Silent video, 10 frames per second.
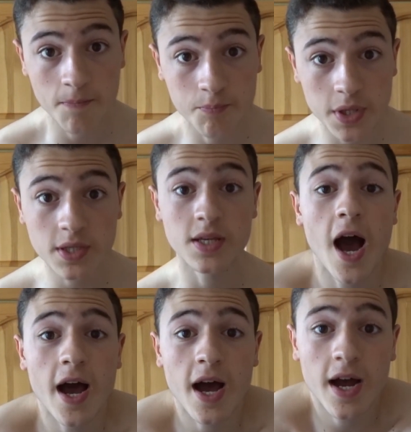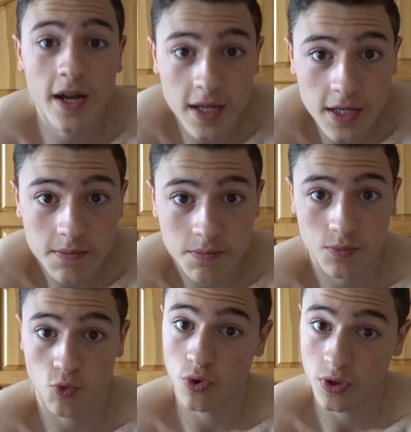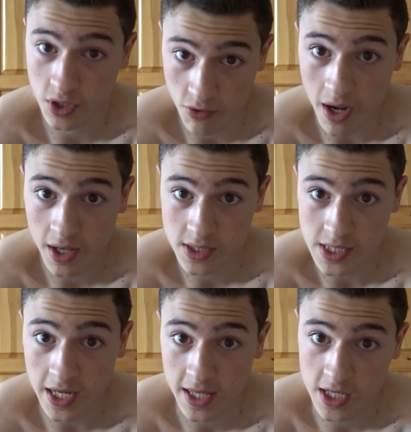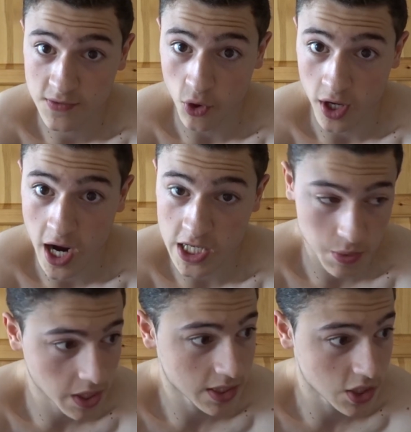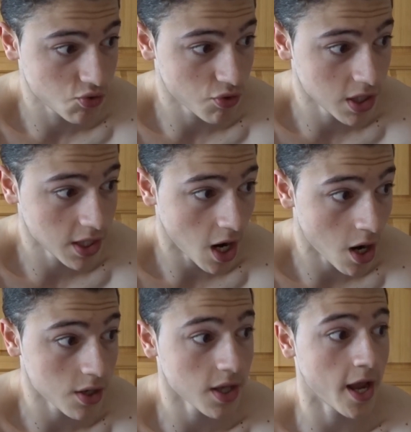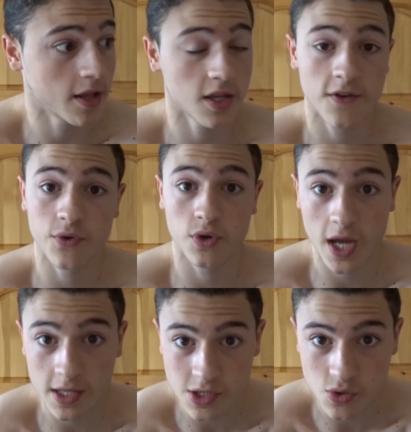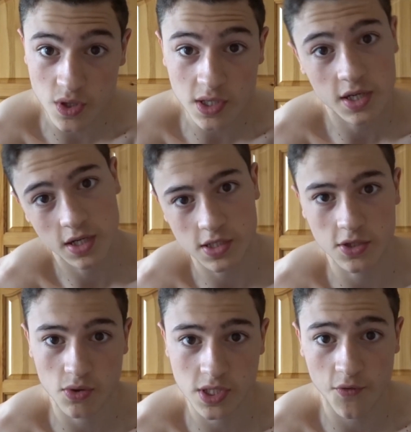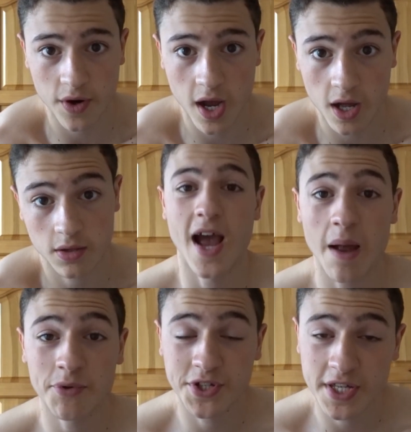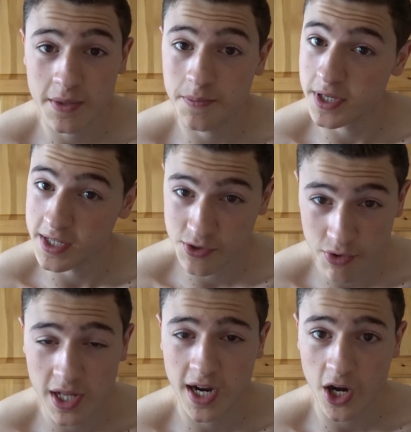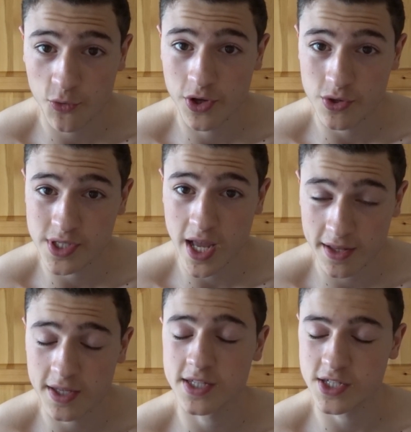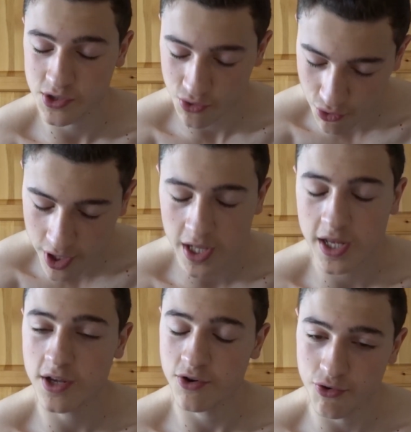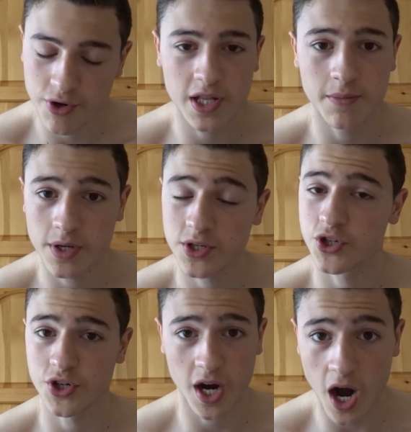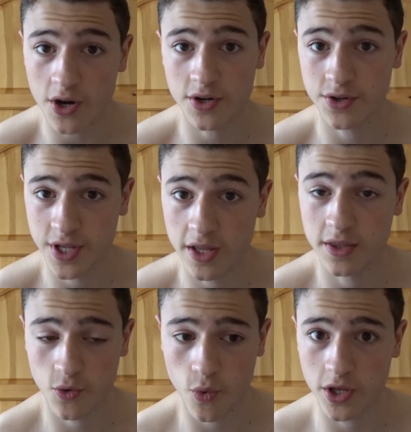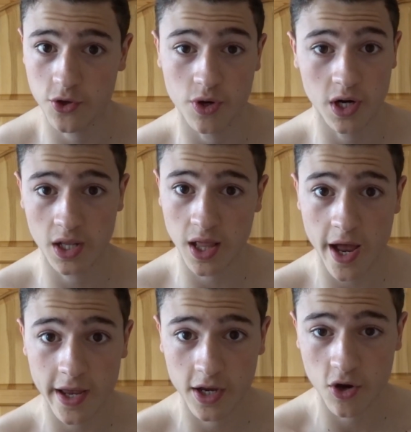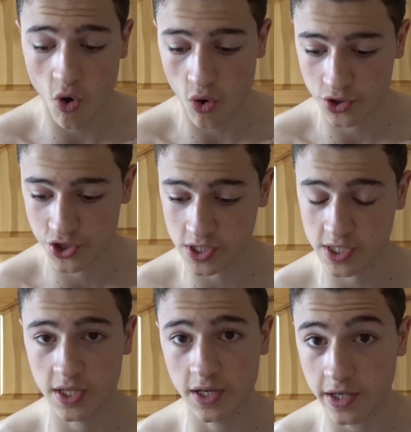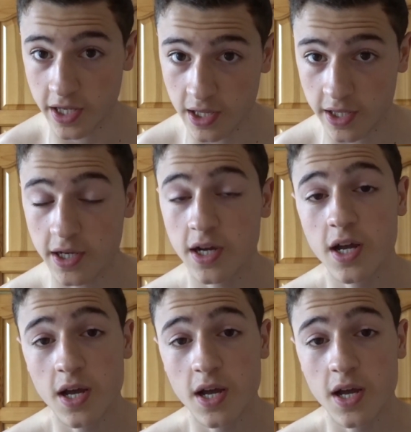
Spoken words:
But I would rather say that it's for guts, because it's really hard, and if you can't do it, consider yourself a gut. I'm just kidding, but it's really hard when you stand. It's really much harder than when you're lying or just kneeling.